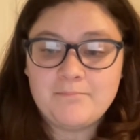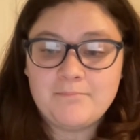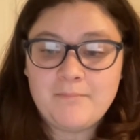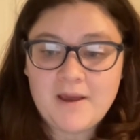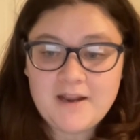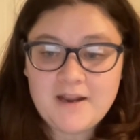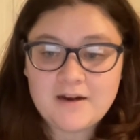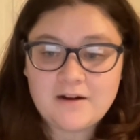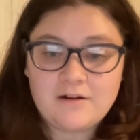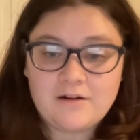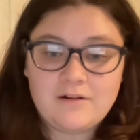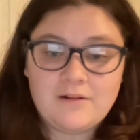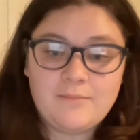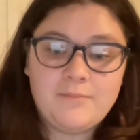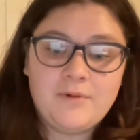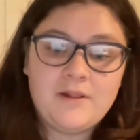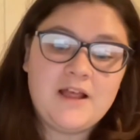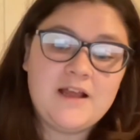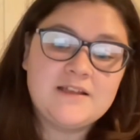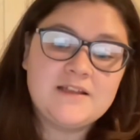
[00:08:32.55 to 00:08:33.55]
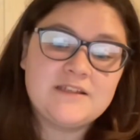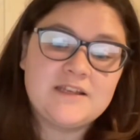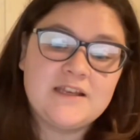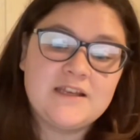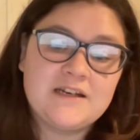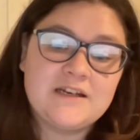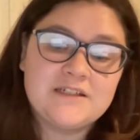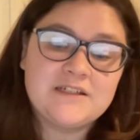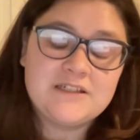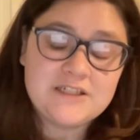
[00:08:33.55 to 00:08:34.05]
Medical, plus
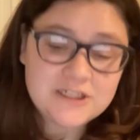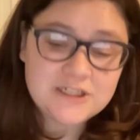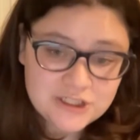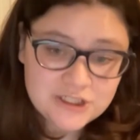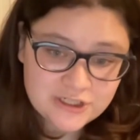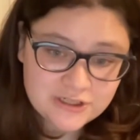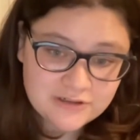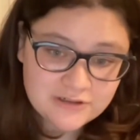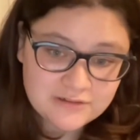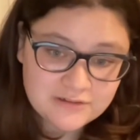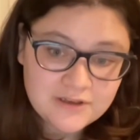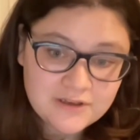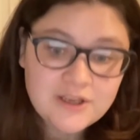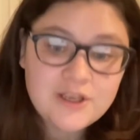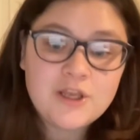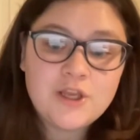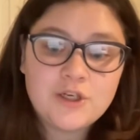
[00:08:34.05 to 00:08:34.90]
an additional